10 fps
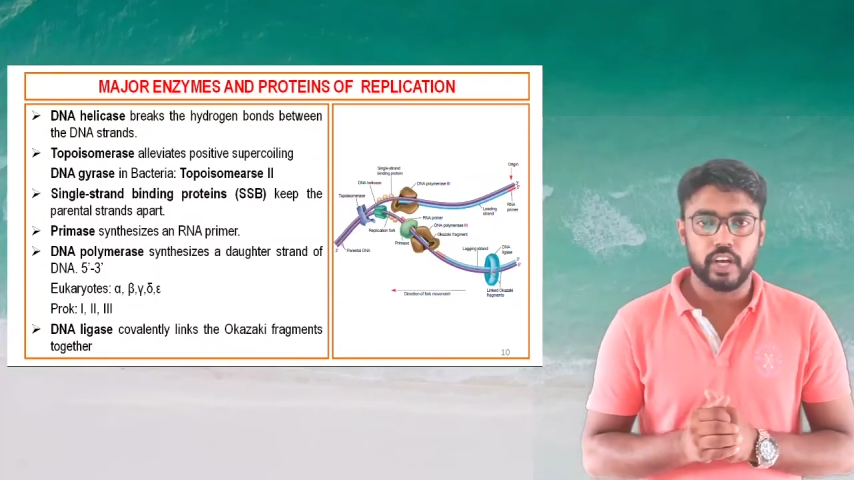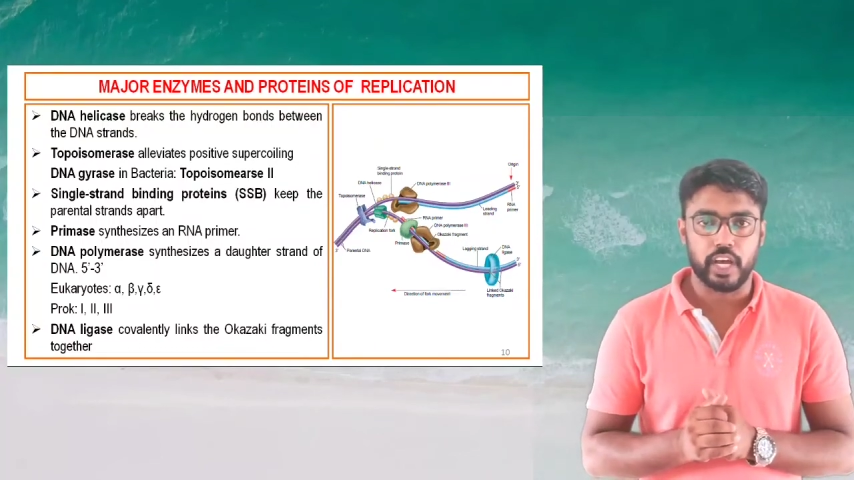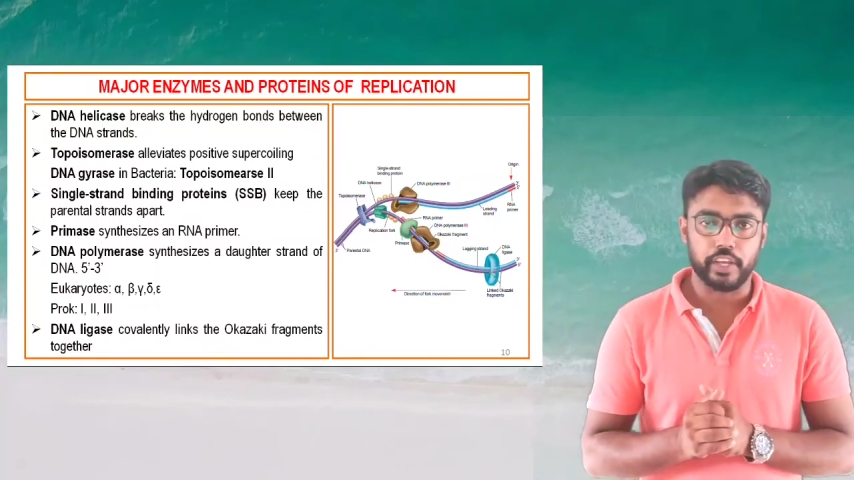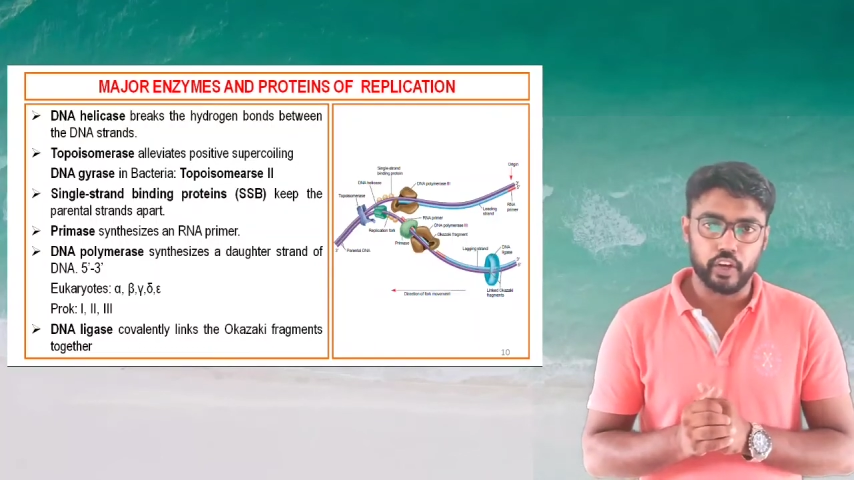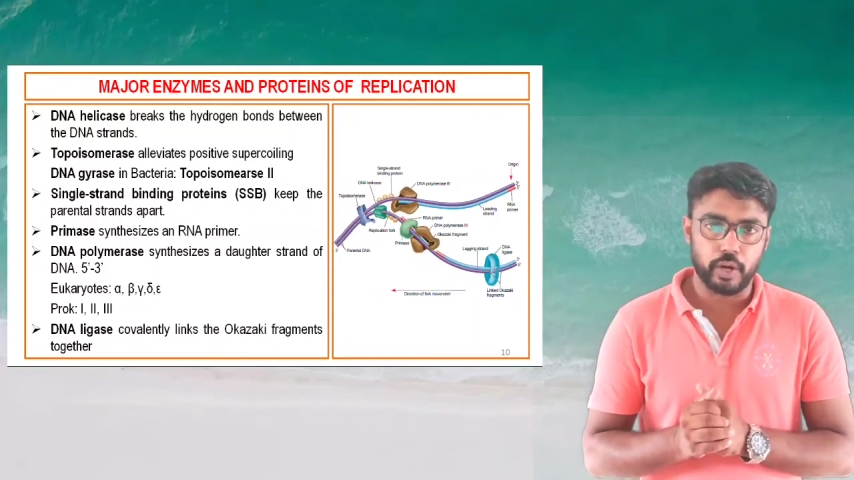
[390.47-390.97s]

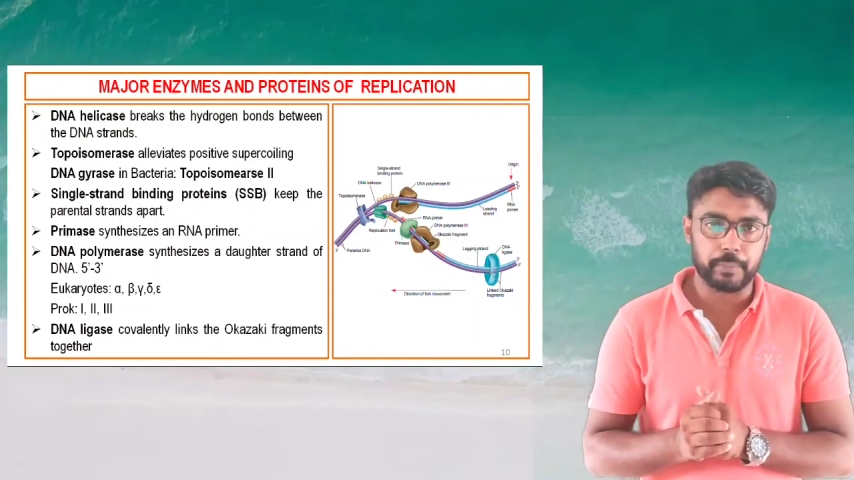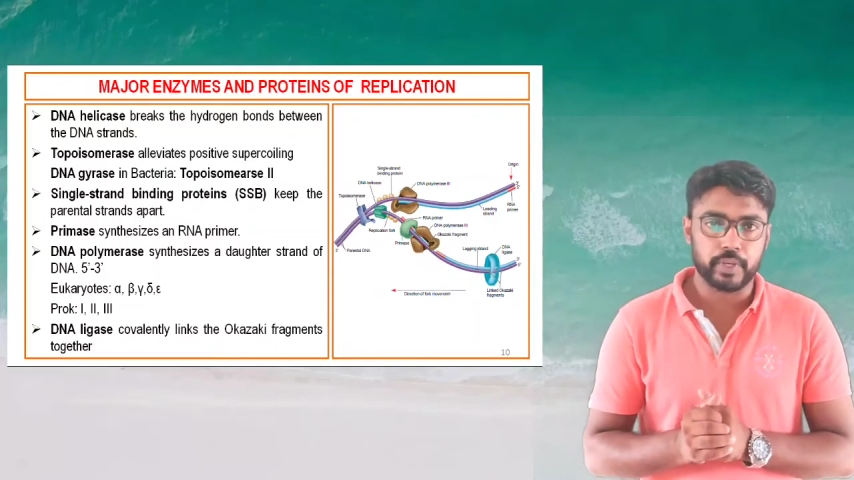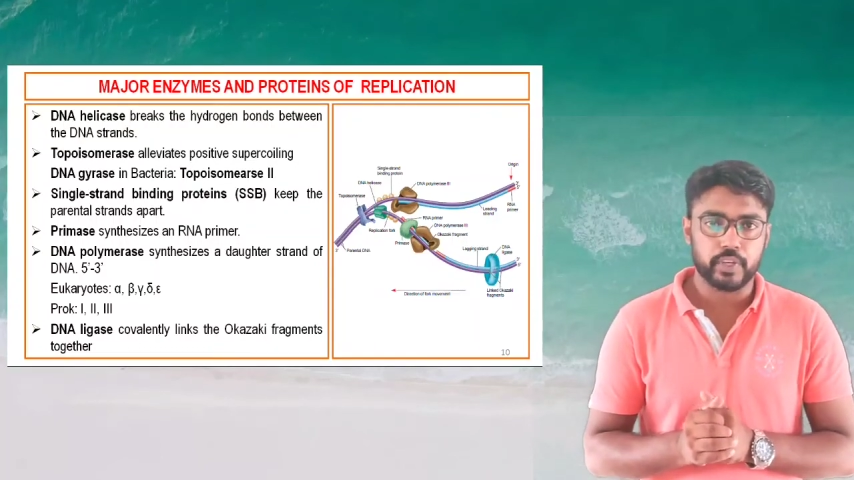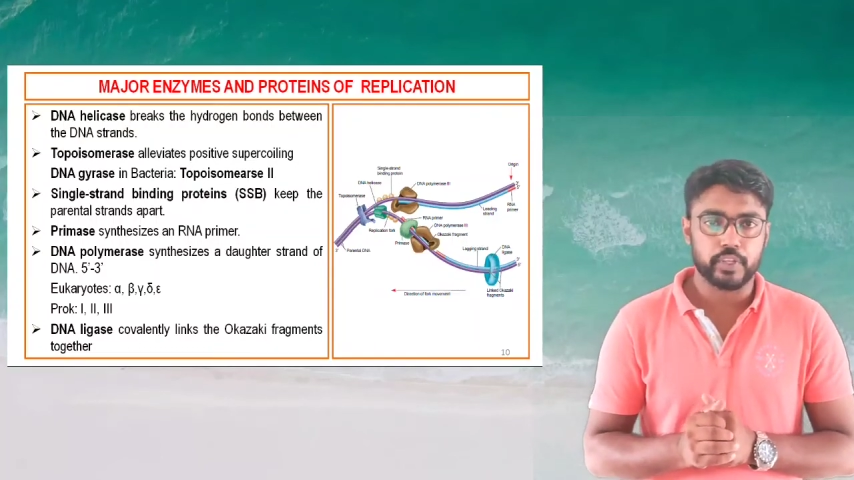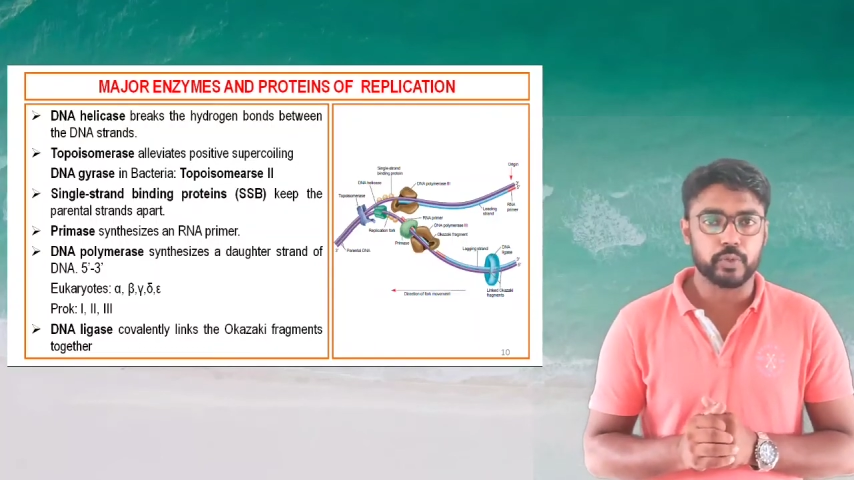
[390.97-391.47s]
I
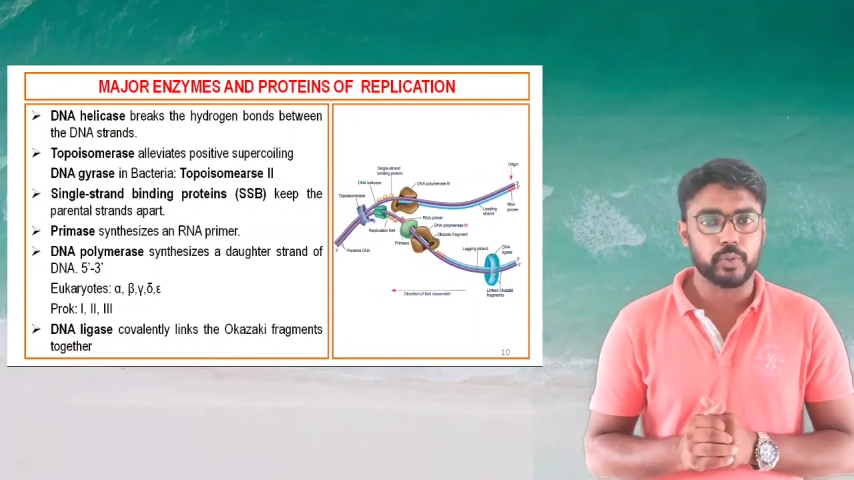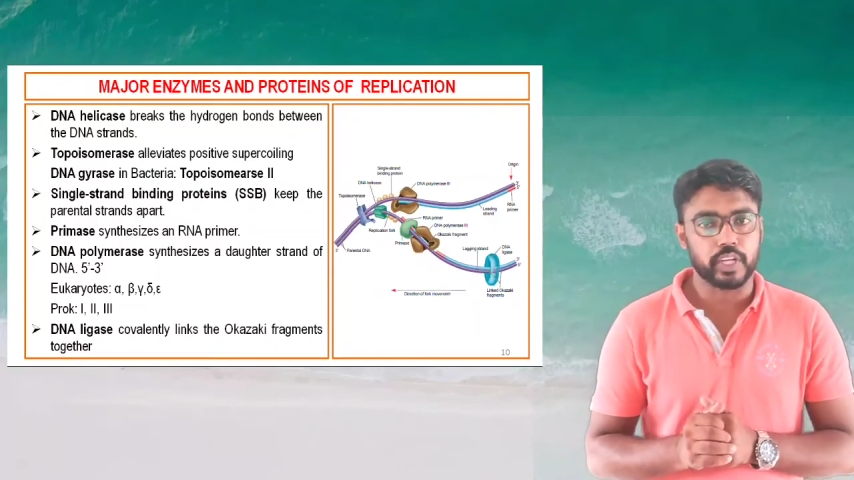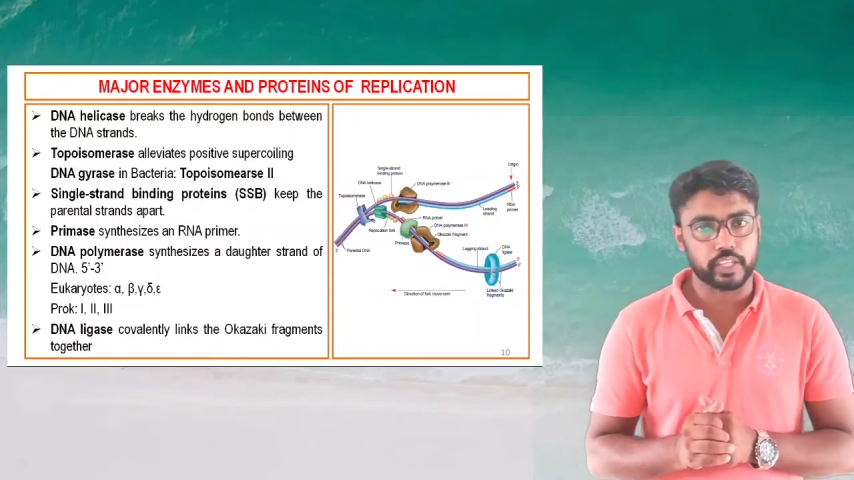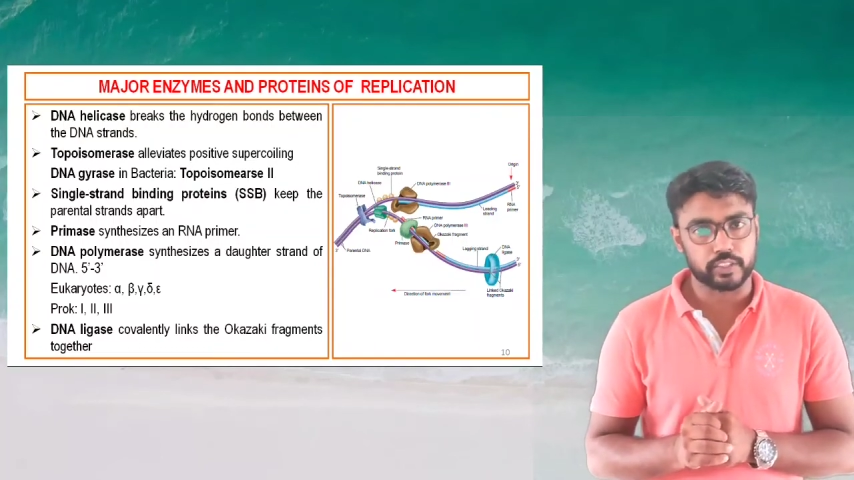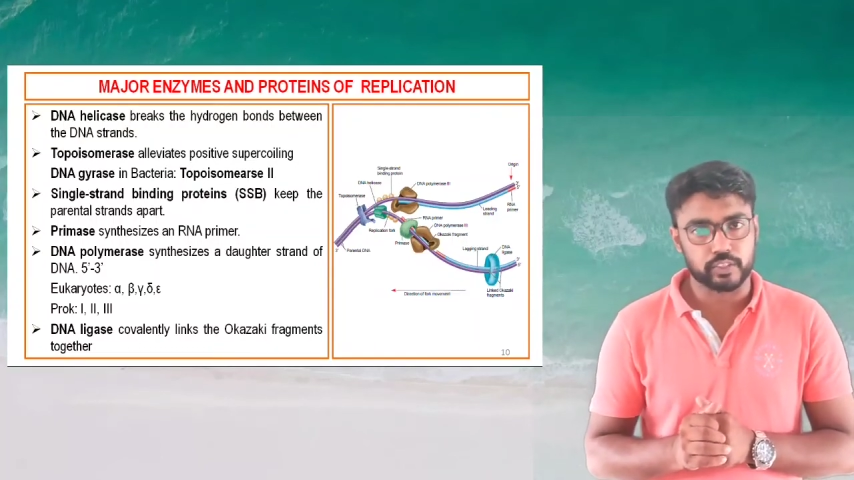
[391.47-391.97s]
hope you